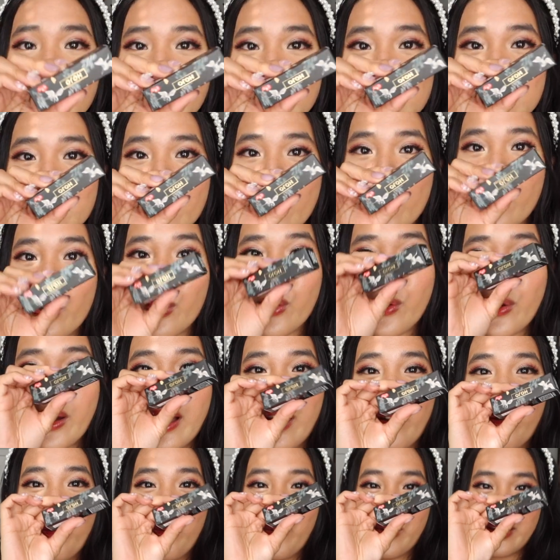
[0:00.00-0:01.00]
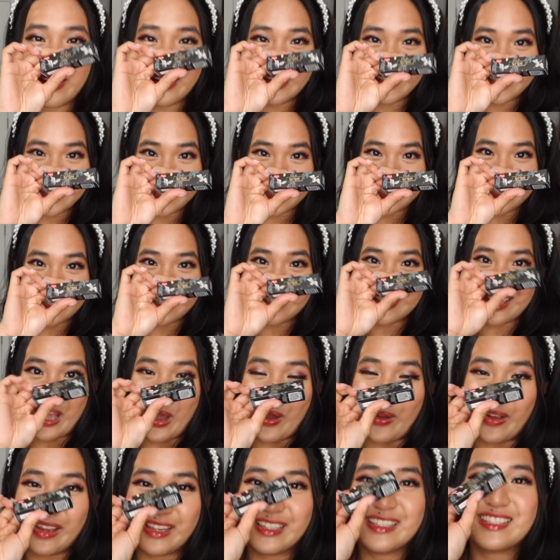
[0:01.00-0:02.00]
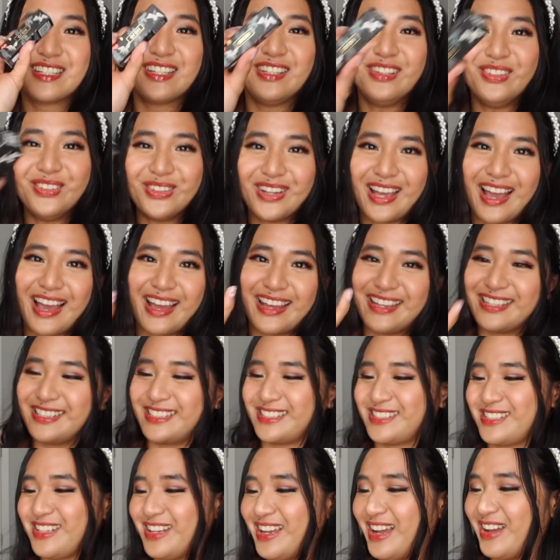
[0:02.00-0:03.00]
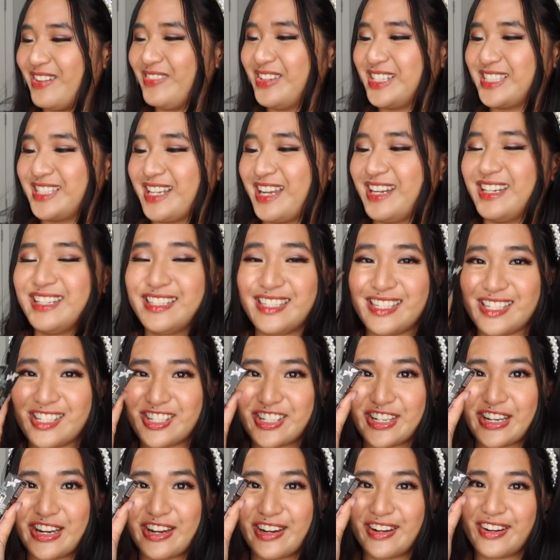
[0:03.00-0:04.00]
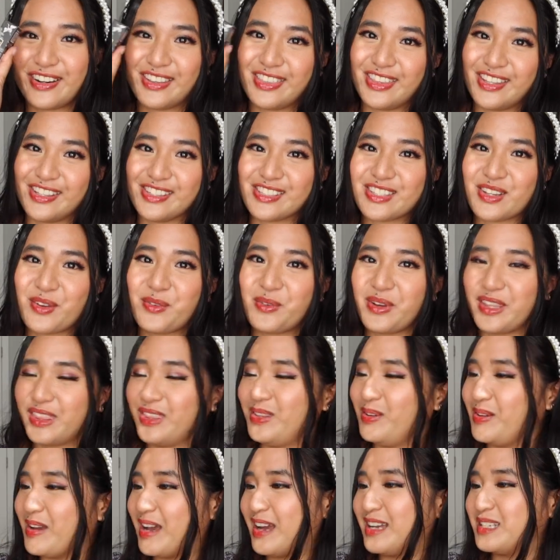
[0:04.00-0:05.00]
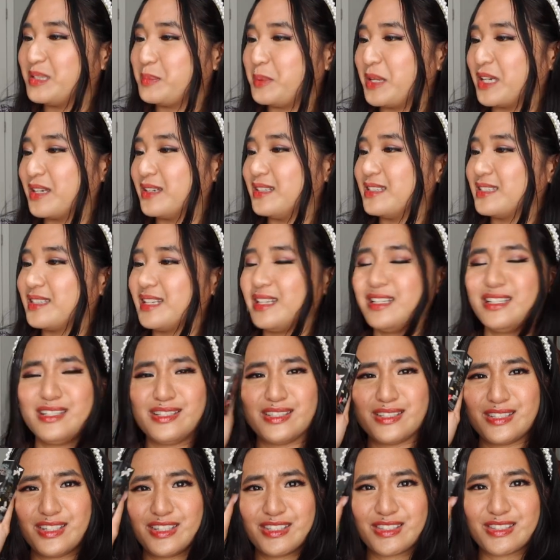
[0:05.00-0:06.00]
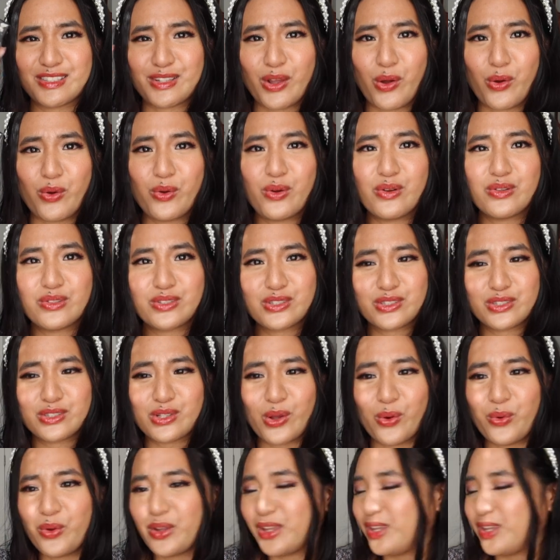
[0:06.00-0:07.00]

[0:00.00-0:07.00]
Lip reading: So one of these is going to you guys. I'm excited to share this with you guys because it is just so, so